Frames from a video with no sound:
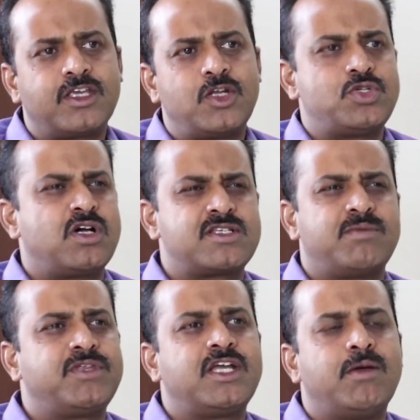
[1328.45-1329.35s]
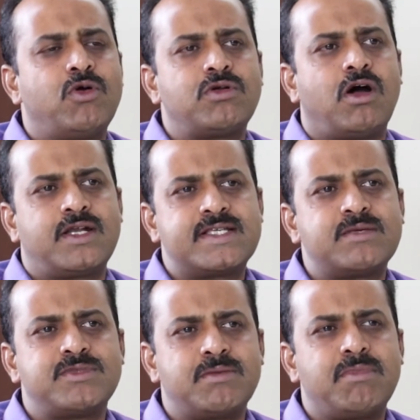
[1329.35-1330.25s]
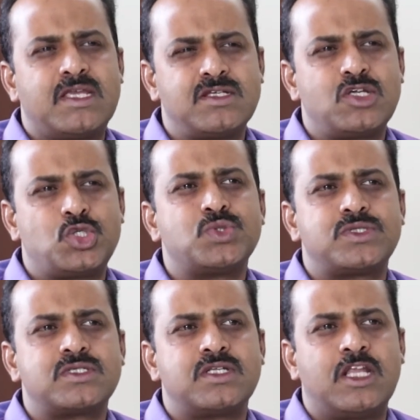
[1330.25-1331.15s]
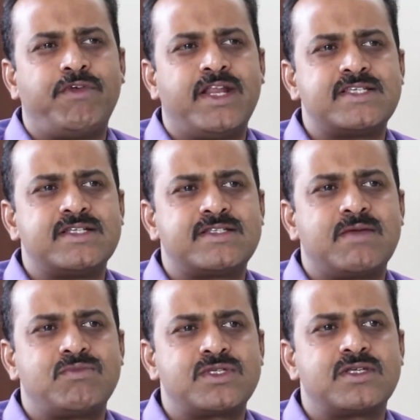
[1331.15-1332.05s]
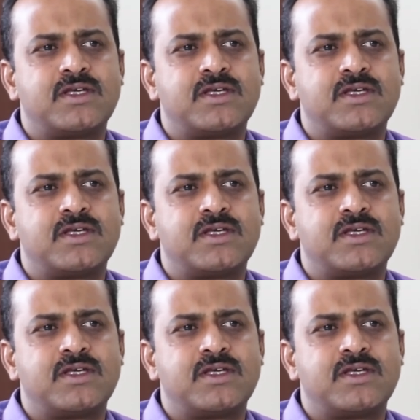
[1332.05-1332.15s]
Can you talk something about autism? It's a major issue nowadays, it seems.